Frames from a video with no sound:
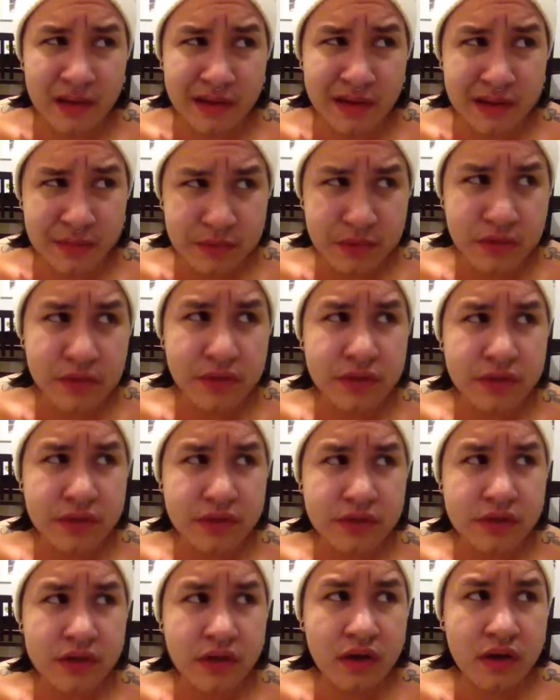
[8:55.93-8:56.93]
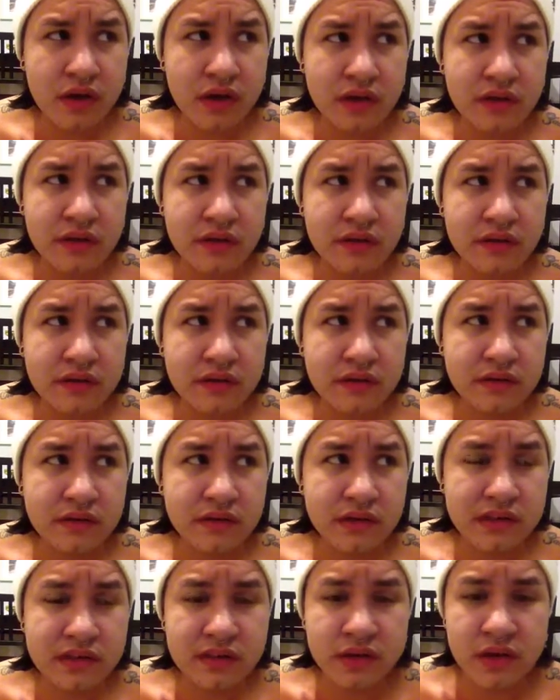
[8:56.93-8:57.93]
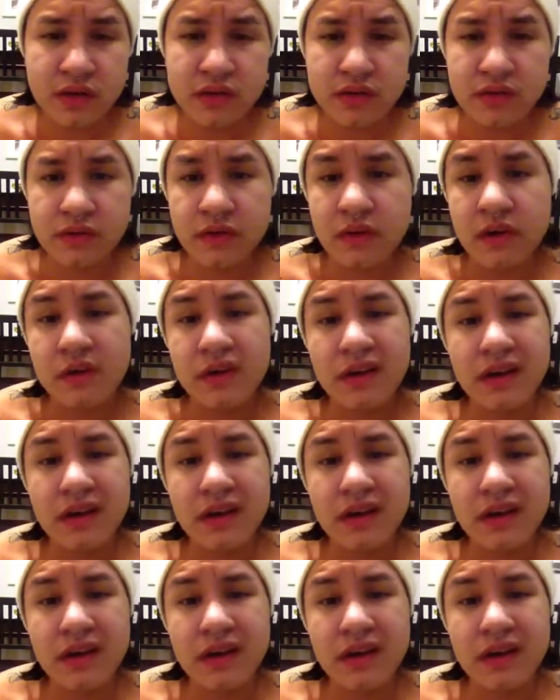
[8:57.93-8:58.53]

that I'm 2 years on testosterone,